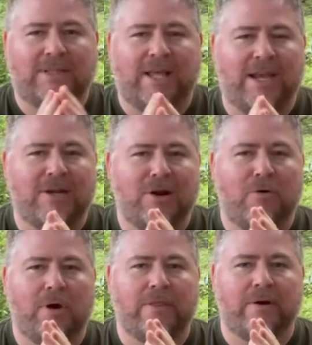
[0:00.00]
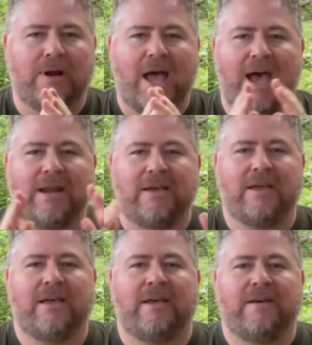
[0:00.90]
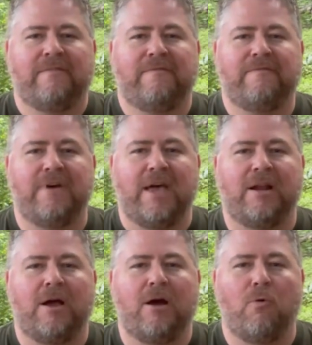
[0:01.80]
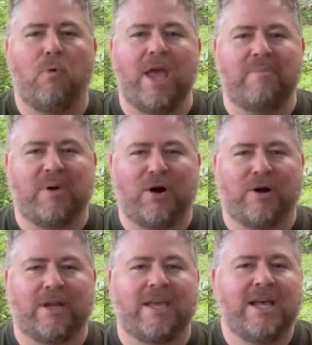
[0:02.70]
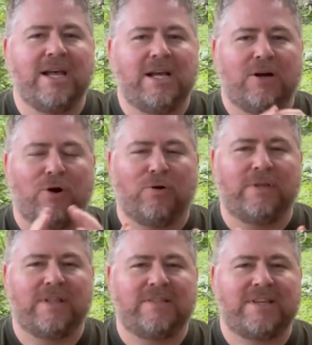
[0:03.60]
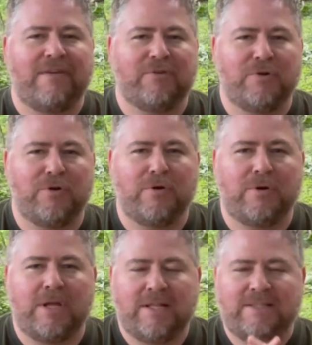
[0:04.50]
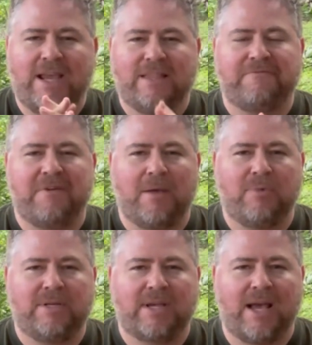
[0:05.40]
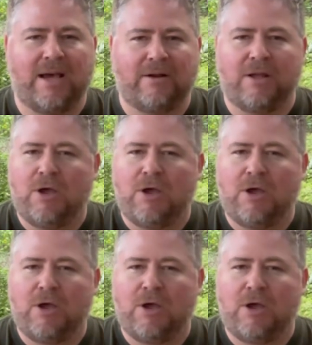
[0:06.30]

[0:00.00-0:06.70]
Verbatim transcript: like no other at Fenway Park early this afternoon. Taking the family down.